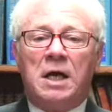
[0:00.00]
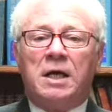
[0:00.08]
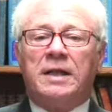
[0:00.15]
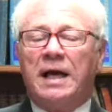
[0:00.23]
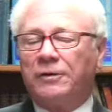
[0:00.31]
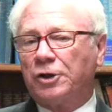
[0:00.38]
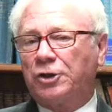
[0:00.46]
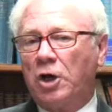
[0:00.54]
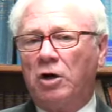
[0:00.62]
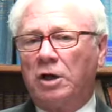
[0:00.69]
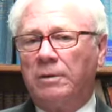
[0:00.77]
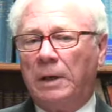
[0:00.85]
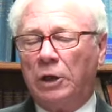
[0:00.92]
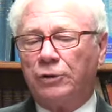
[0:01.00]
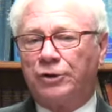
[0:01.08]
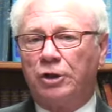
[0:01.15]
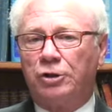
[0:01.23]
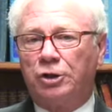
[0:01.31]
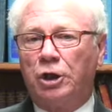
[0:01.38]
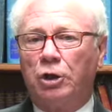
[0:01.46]
that the Song of
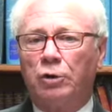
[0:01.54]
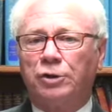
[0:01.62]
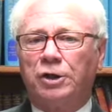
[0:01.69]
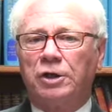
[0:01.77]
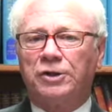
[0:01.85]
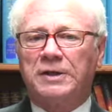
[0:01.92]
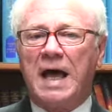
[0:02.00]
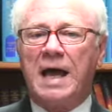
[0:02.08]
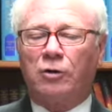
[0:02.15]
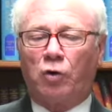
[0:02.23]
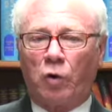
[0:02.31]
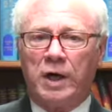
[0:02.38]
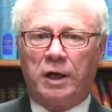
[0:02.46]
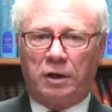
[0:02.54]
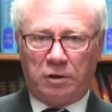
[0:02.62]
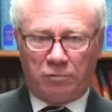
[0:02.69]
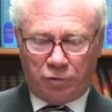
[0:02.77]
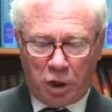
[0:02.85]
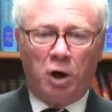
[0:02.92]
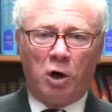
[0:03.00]
Moses uses that Greek
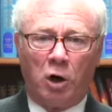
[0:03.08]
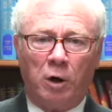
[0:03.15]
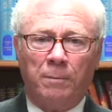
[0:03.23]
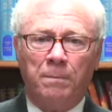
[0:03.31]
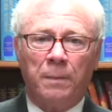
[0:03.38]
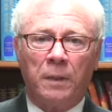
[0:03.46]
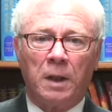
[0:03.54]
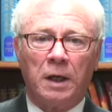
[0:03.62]
term,